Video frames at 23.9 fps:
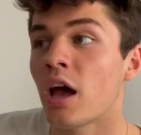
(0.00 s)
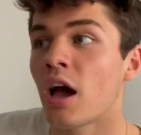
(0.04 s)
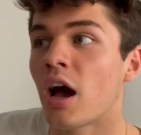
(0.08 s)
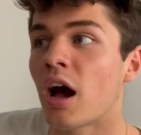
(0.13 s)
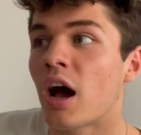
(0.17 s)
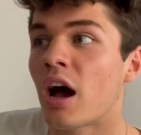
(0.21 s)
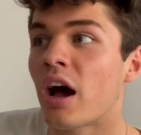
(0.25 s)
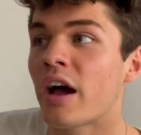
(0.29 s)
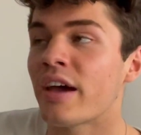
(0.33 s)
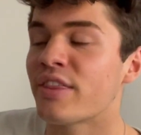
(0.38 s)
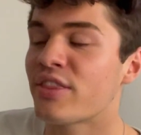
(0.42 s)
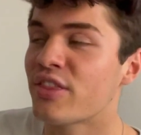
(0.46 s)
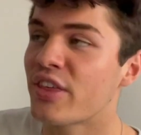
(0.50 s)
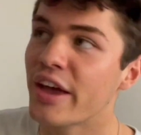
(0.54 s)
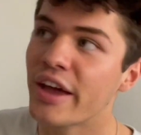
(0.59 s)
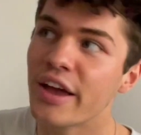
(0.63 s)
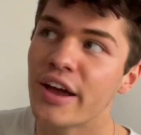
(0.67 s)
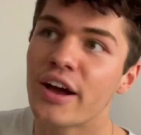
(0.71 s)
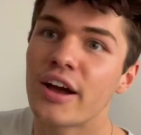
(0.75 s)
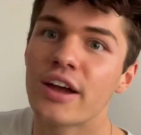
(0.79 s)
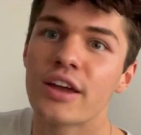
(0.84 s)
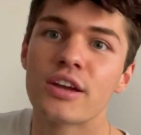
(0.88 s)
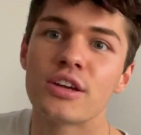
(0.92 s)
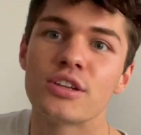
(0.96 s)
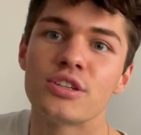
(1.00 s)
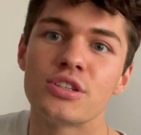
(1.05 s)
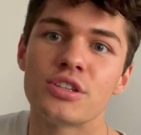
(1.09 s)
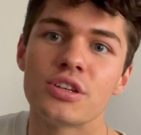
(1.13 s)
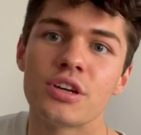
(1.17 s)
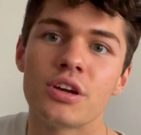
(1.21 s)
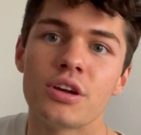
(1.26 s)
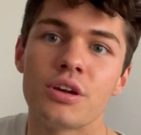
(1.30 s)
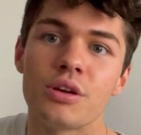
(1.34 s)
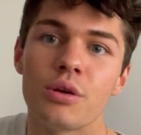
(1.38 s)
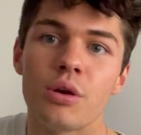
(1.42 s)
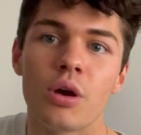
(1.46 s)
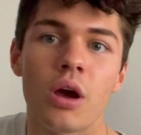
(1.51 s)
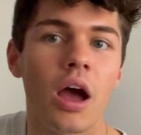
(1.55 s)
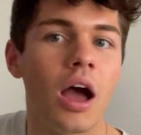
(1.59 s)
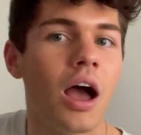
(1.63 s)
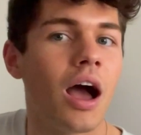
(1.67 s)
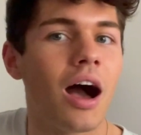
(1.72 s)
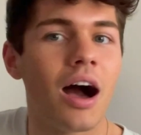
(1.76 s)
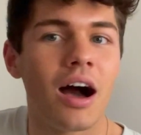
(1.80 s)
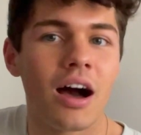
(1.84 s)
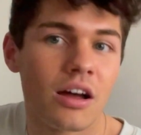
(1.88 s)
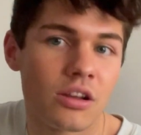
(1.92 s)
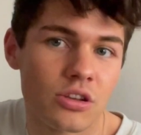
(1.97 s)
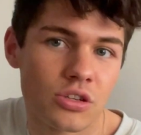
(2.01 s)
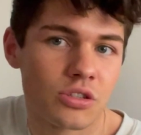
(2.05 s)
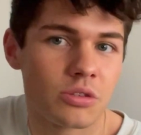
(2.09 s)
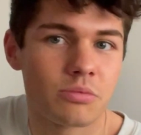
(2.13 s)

I think I can do 100